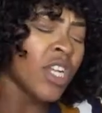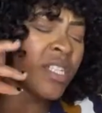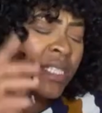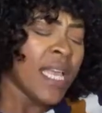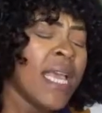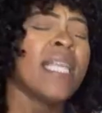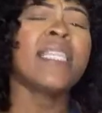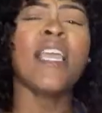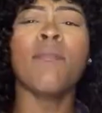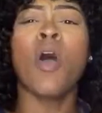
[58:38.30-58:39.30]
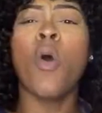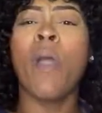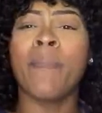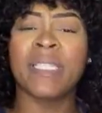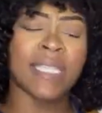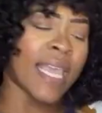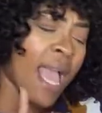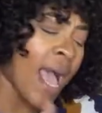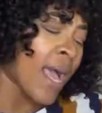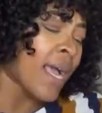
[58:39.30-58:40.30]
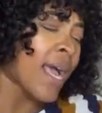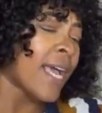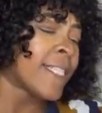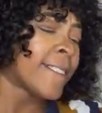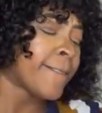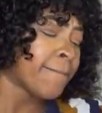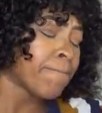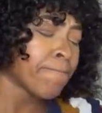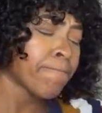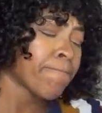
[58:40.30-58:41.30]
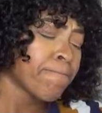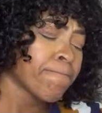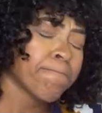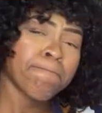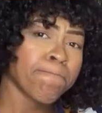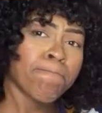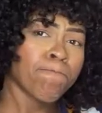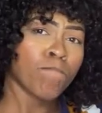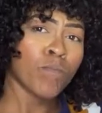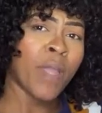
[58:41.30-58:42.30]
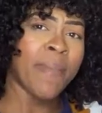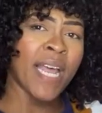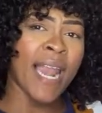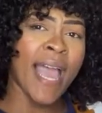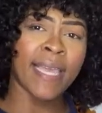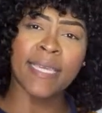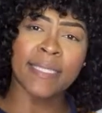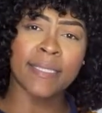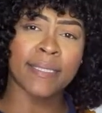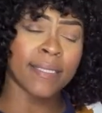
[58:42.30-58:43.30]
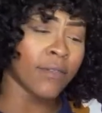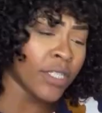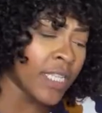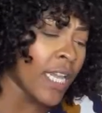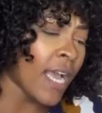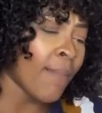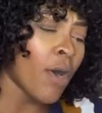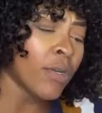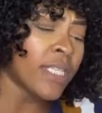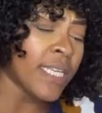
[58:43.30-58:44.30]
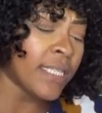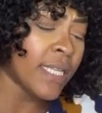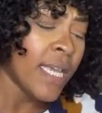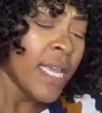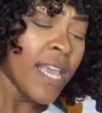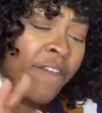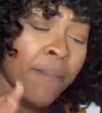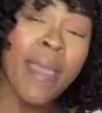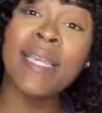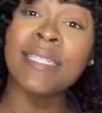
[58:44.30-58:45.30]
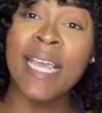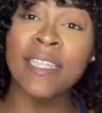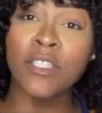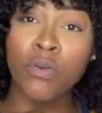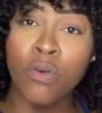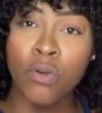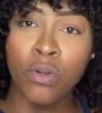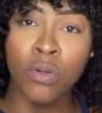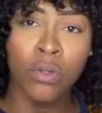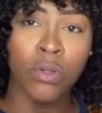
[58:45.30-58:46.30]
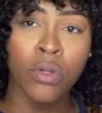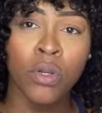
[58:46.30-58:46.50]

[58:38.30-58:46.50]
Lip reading: just think about what I say, because I don't like it. You think about it. If it makes sense to Uno